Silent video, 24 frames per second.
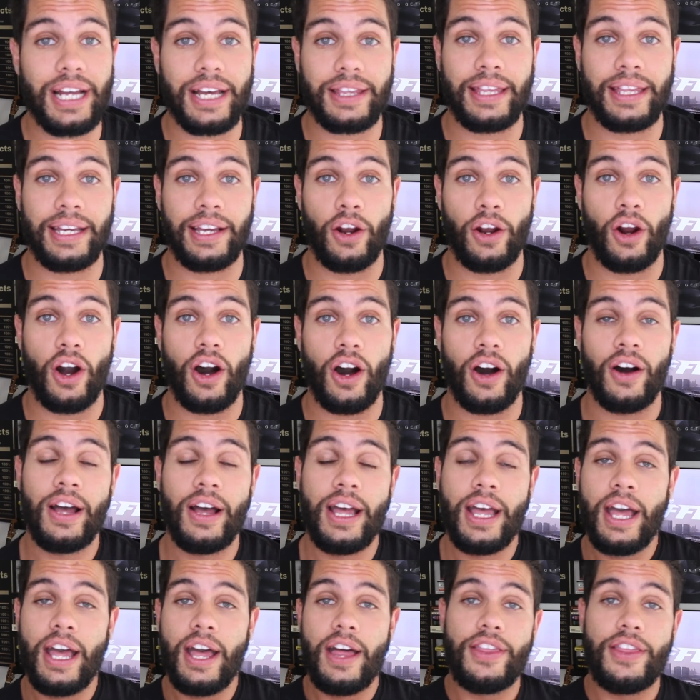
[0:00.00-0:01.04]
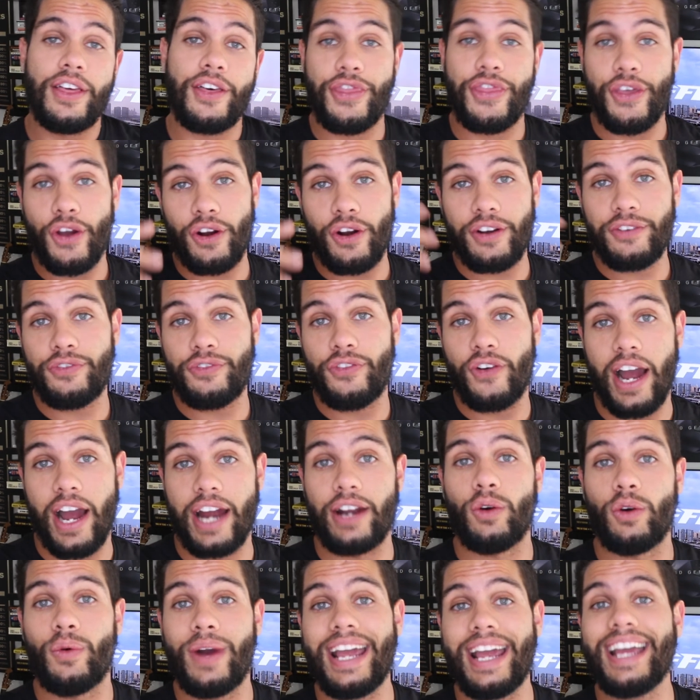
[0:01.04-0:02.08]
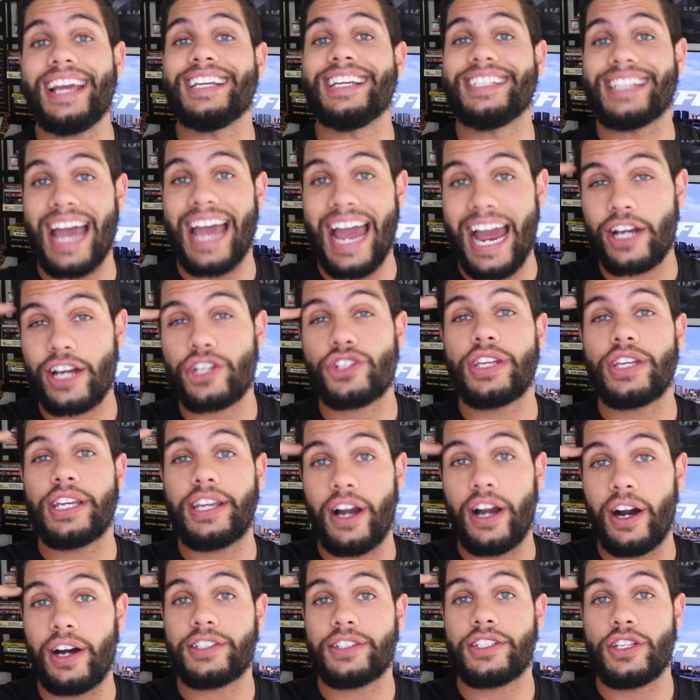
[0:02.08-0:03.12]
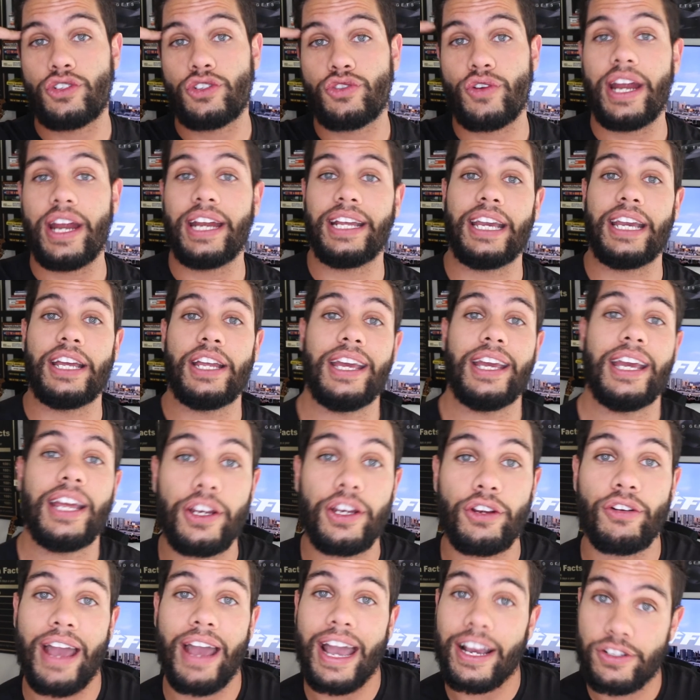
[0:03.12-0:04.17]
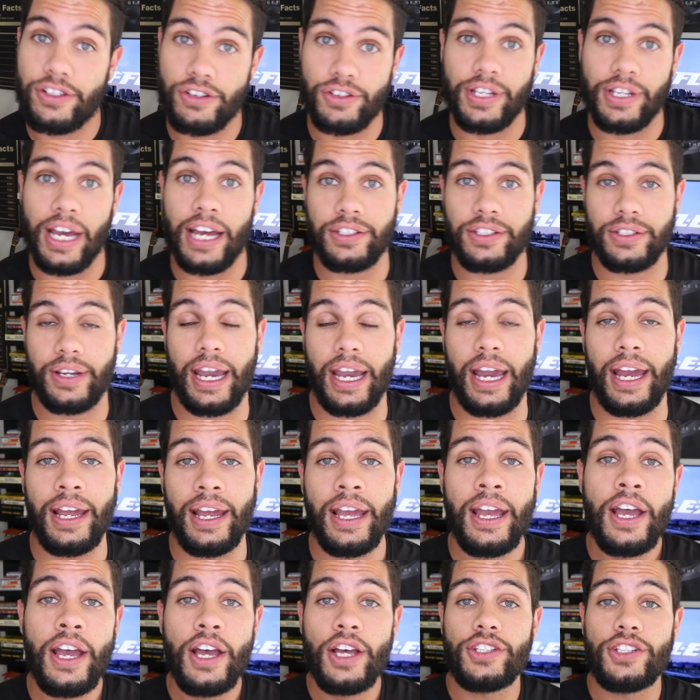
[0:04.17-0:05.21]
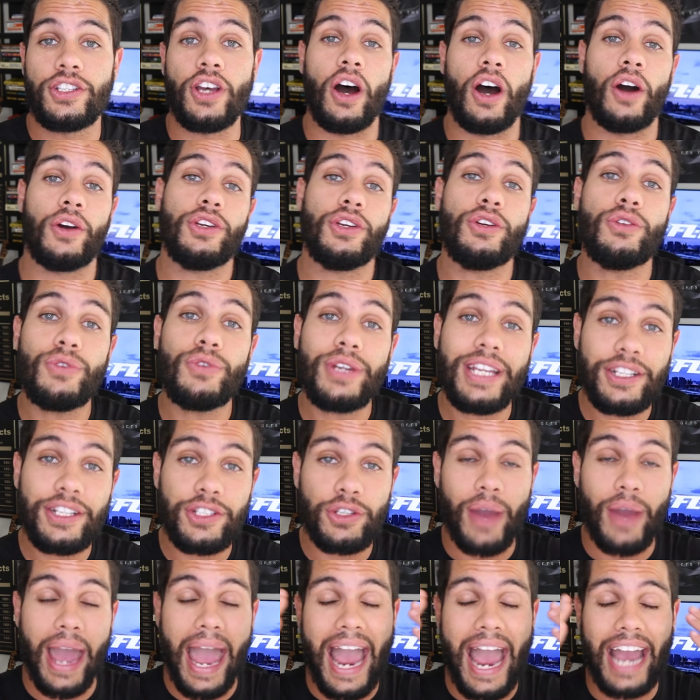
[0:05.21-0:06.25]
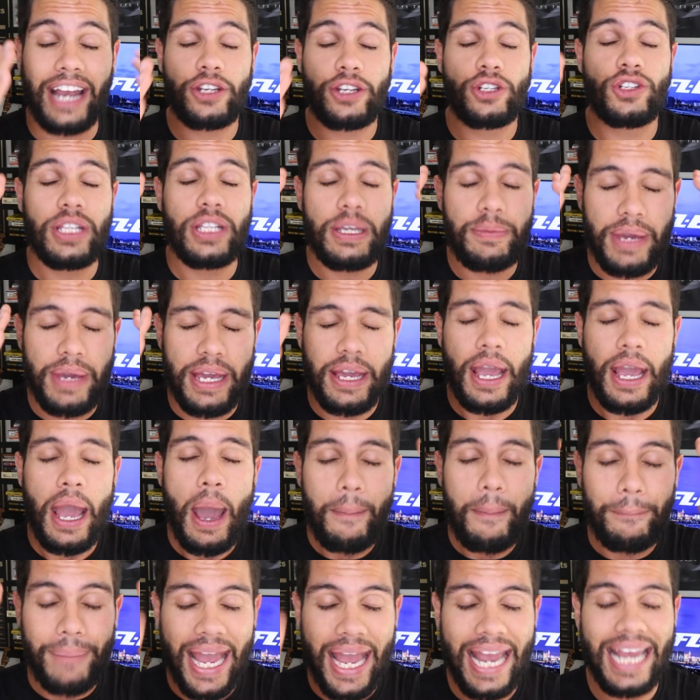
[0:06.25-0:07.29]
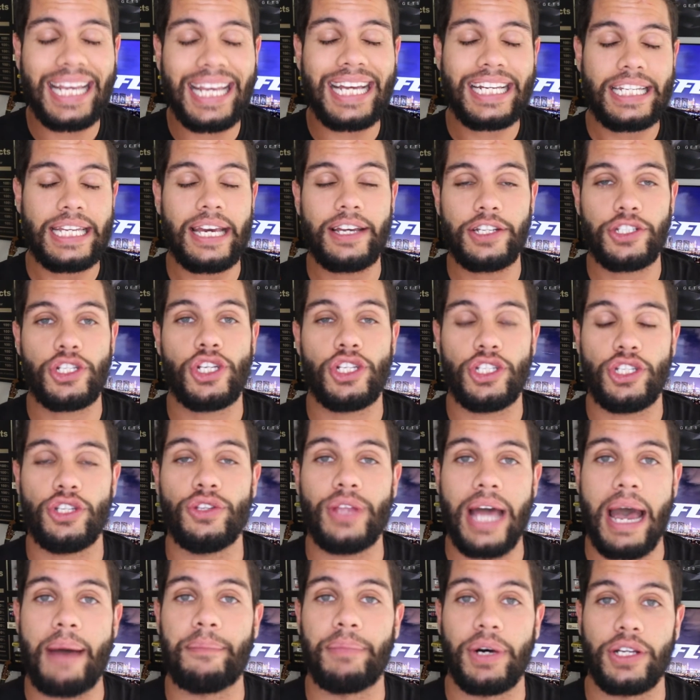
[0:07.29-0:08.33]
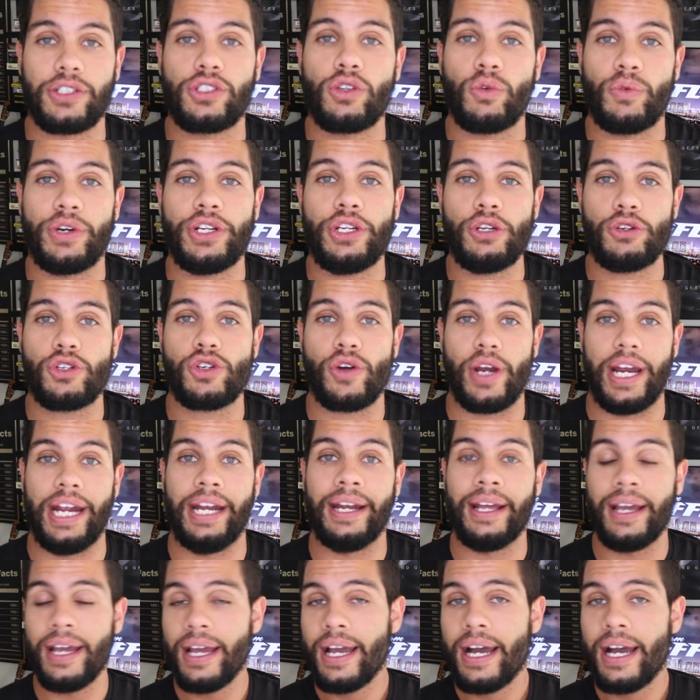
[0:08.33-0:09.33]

nothing at all. The third and final way is actually concentrating it in your exercise, okay? So you need to actually be paying attention to that muscle when you train.